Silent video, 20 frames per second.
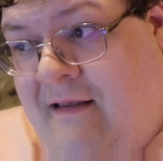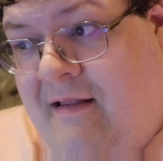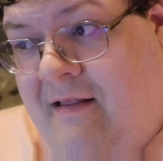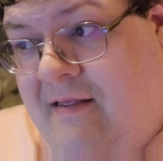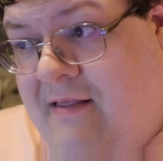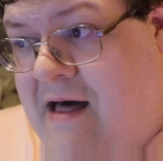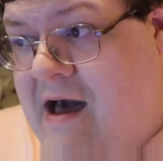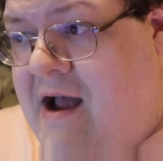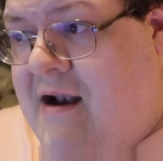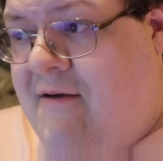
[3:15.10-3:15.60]

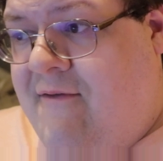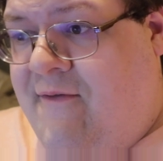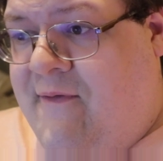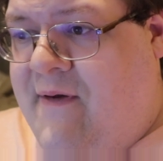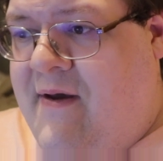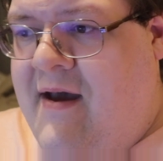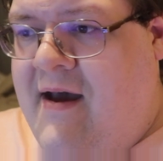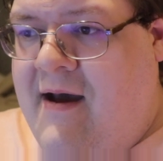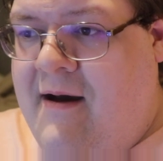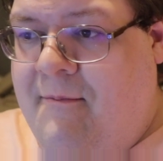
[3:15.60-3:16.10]
A lot of
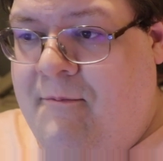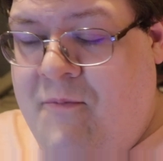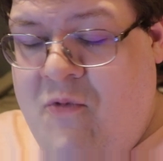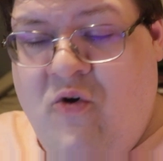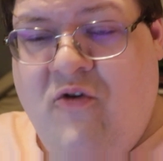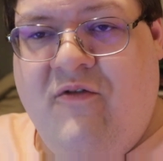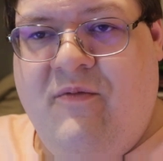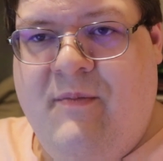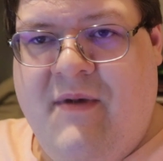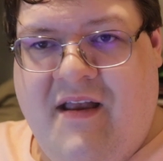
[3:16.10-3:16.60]

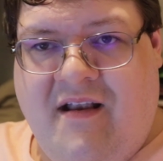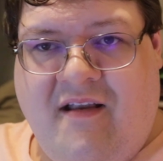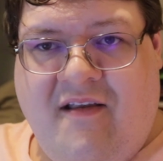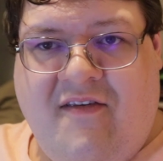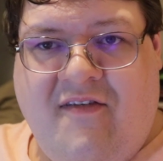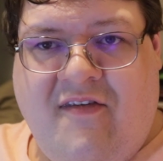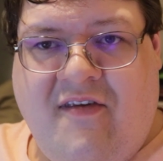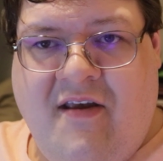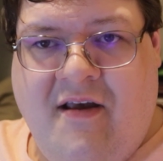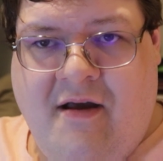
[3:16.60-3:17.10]

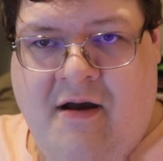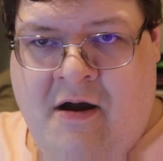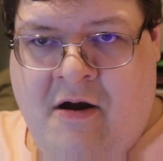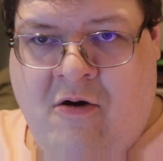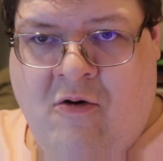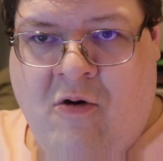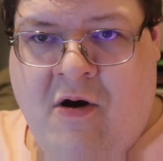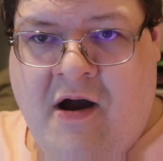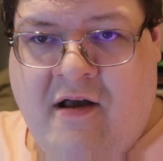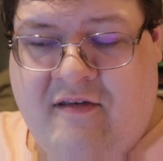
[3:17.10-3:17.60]
movements
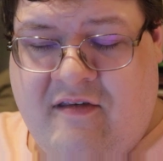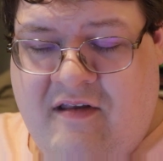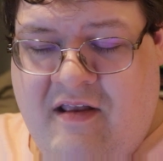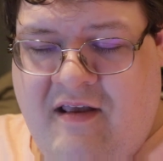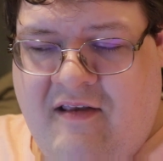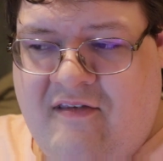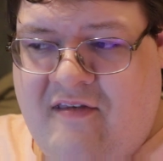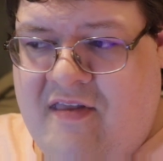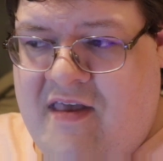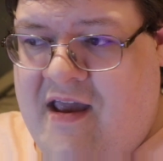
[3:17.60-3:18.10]
across
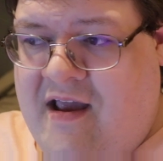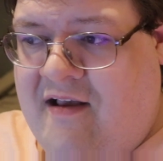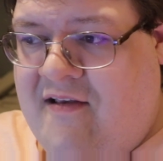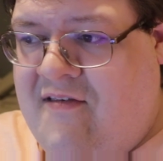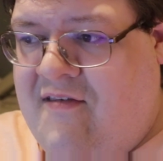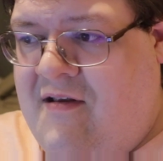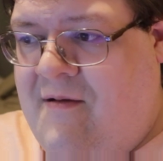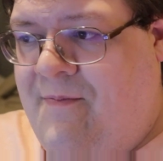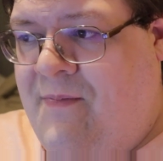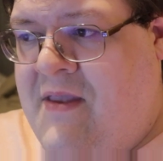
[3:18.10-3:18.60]
these
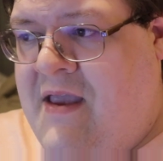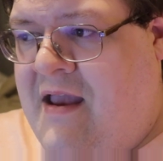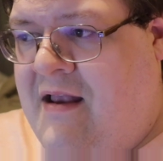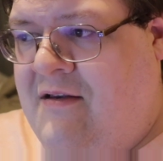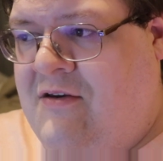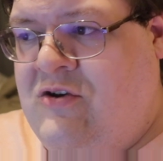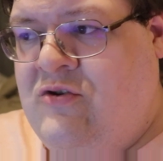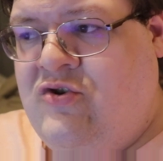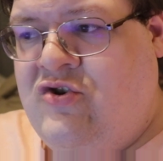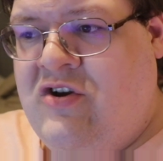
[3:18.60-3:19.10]
things,
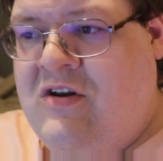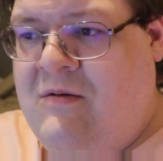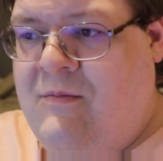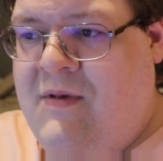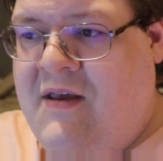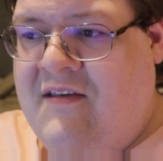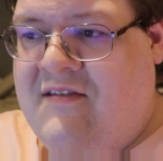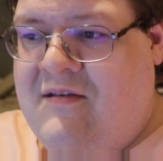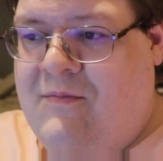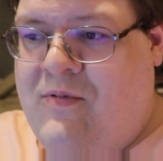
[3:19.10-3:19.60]
and you shouldn't
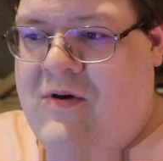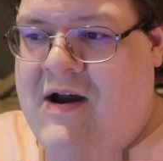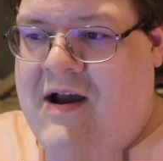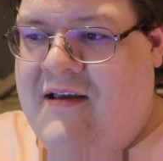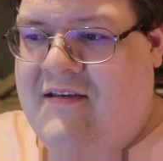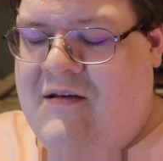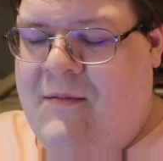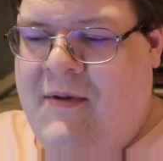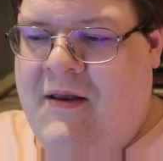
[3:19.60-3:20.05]
be surprised.